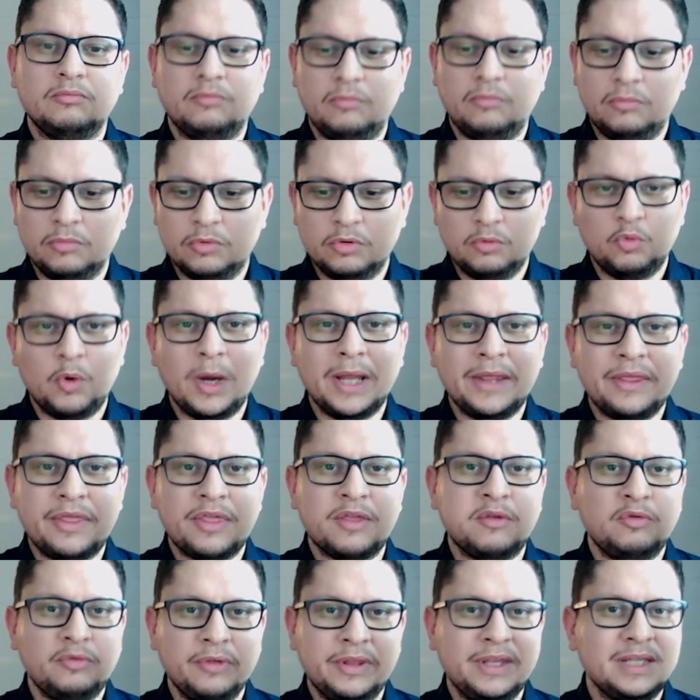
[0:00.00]
went
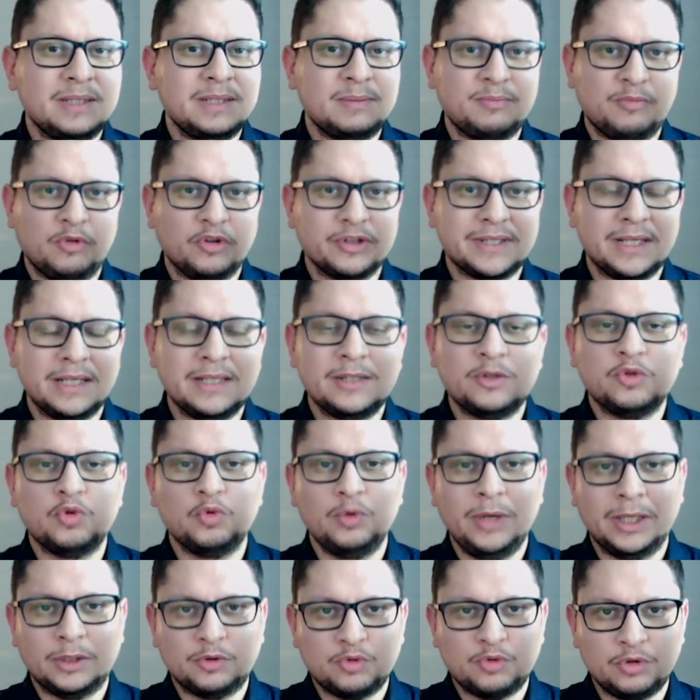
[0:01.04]
through this process to
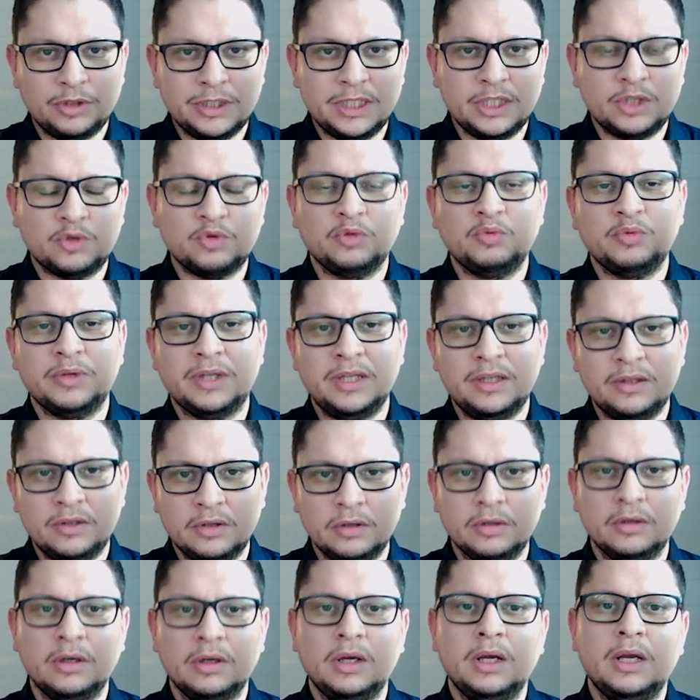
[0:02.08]
get registered within
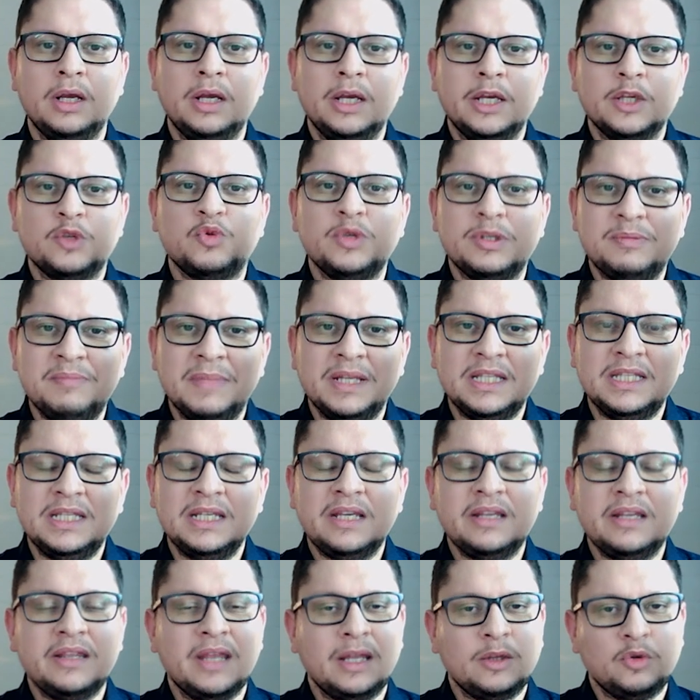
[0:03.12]
the
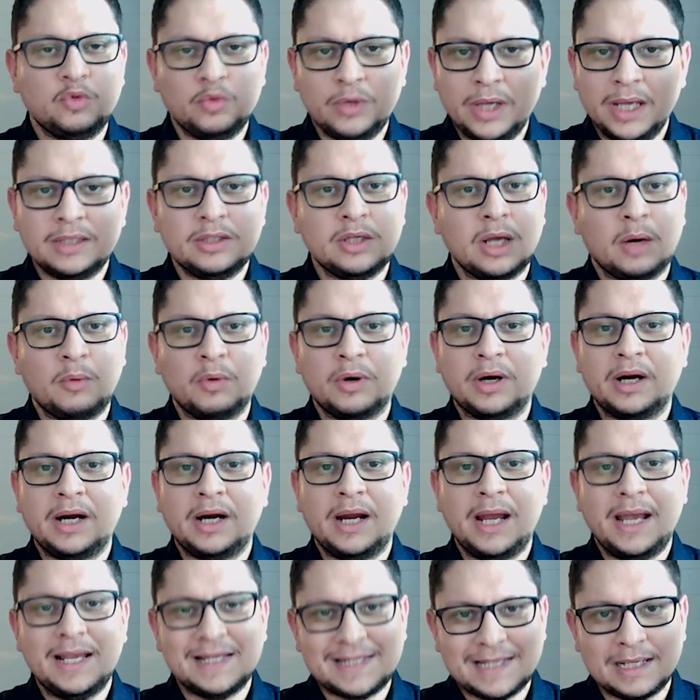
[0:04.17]
Swissmedic, then to get our
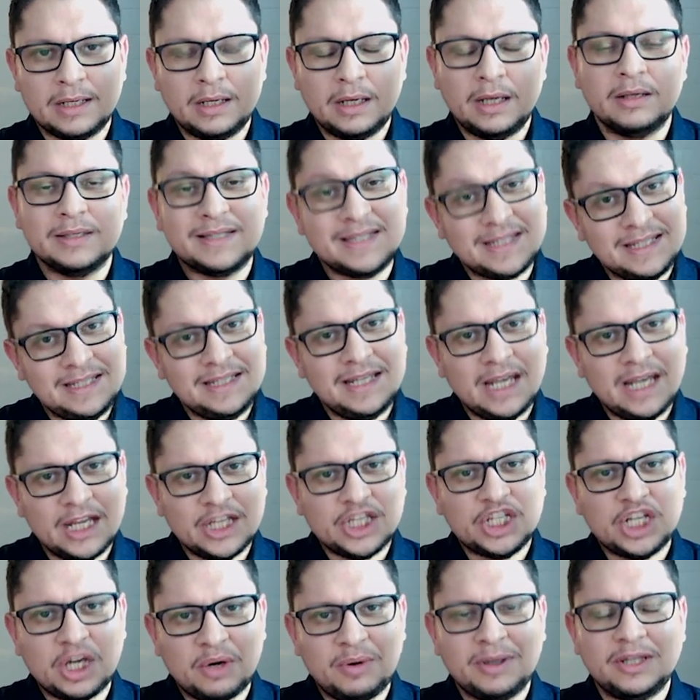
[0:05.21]

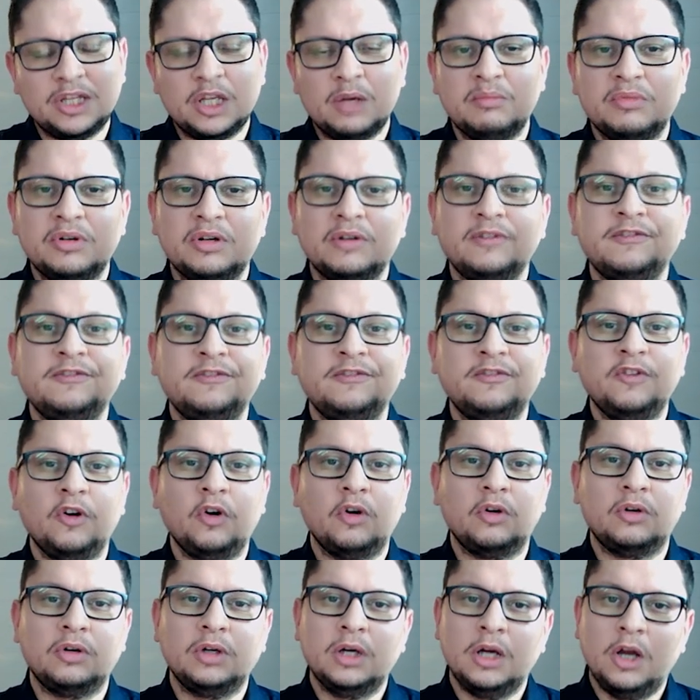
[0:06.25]
CHRN number
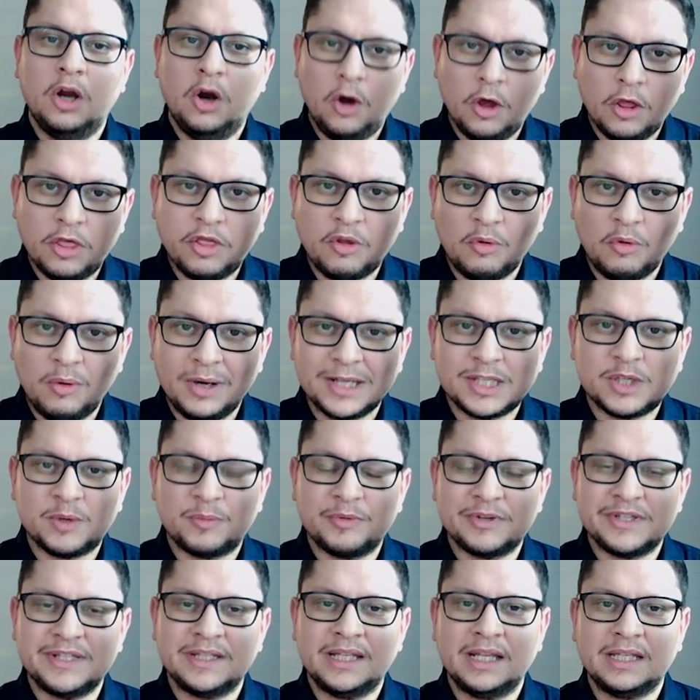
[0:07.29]
for authorized
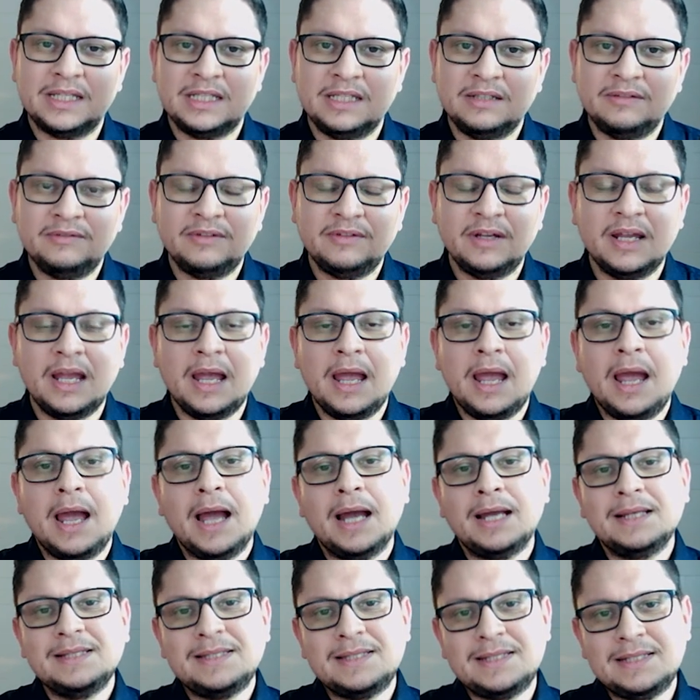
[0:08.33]
representative
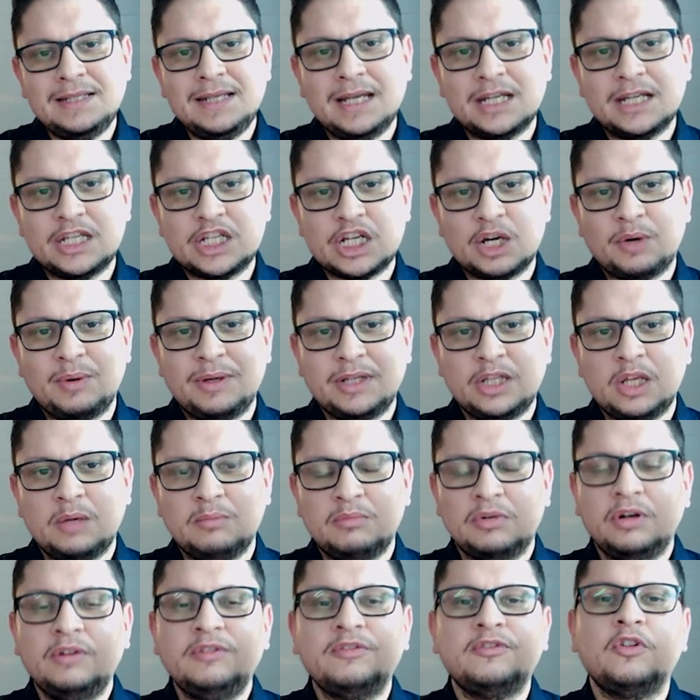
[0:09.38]
and CHRN
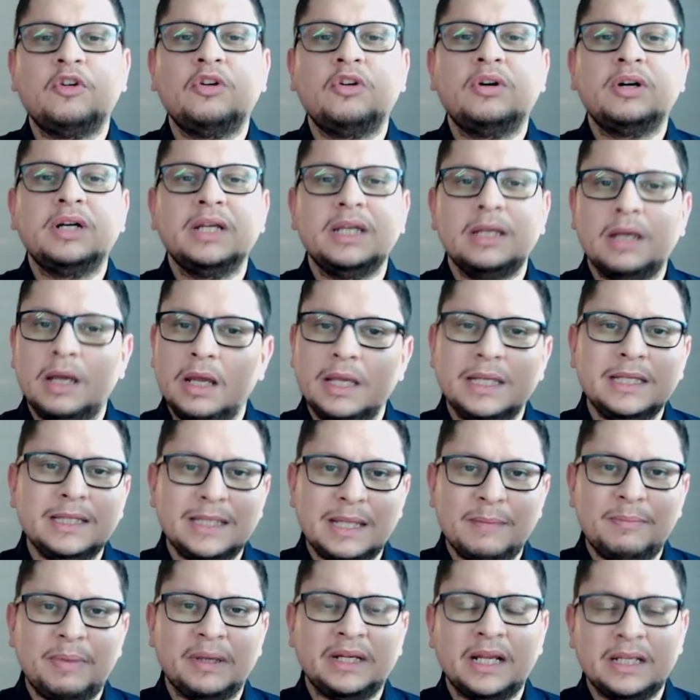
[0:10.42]
number for
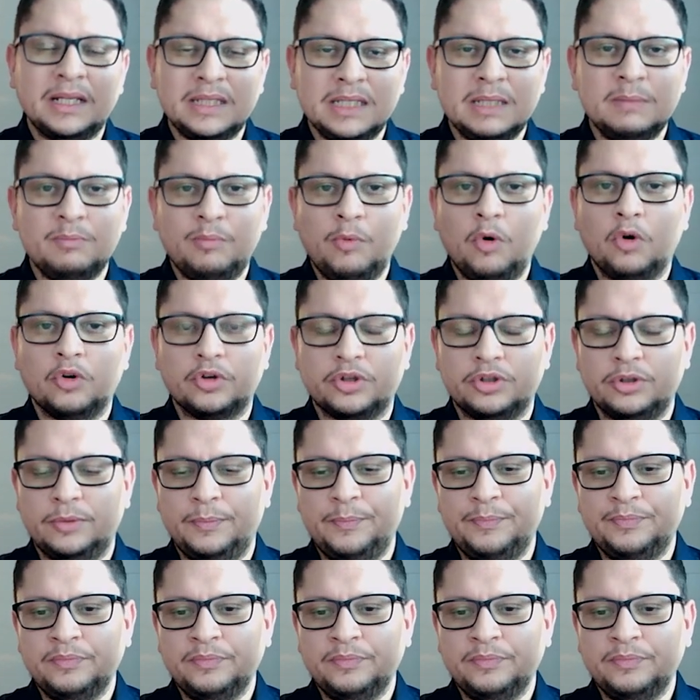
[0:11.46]
independent importer.